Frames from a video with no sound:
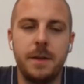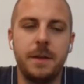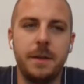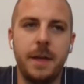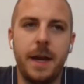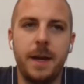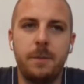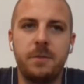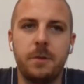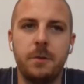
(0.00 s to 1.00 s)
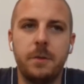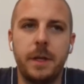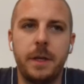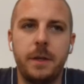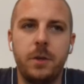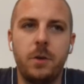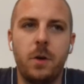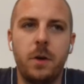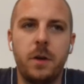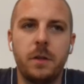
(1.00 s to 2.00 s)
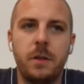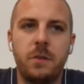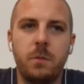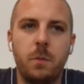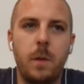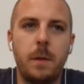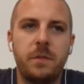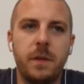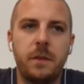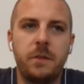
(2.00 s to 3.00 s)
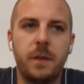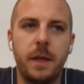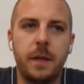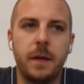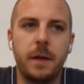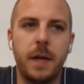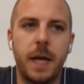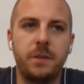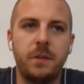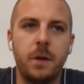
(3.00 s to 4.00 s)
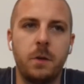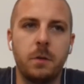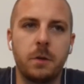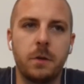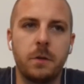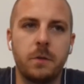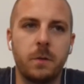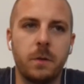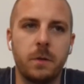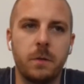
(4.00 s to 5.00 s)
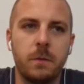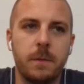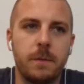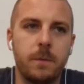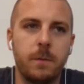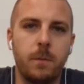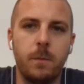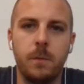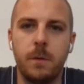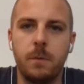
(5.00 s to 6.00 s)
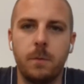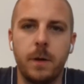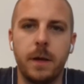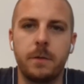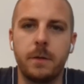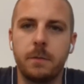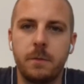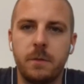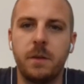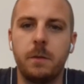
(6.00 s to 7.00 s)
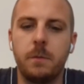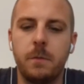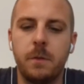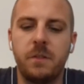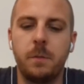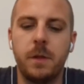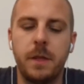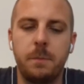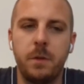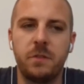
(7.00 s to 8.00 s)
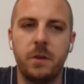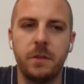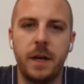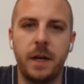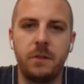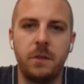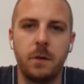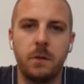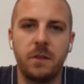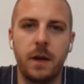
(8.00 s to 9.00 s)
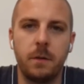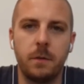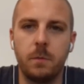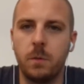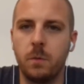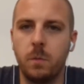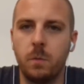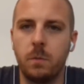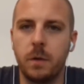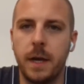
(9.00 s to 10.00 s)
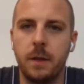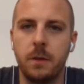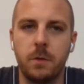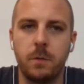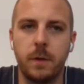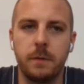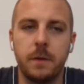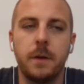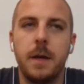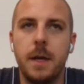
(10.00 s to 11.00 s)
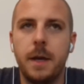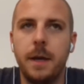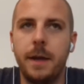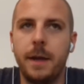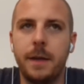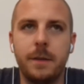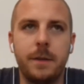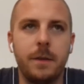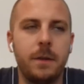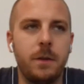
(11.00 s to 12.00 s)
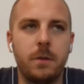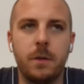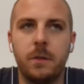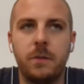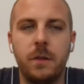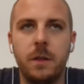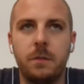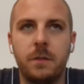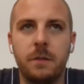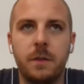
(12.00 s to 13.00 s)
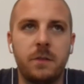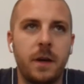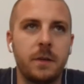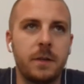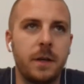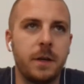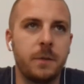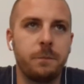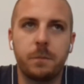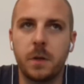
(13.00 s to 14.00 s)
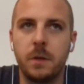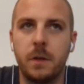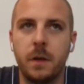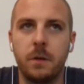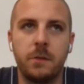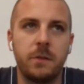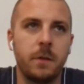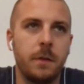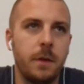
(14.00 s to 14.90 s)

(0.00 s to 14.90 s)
Yeah, absolutely. And you go on all these websites like ICO Alert or the whatever, something that puts all the ICOs out on a calendar or whatever. And you can see the stuff that's out there. There's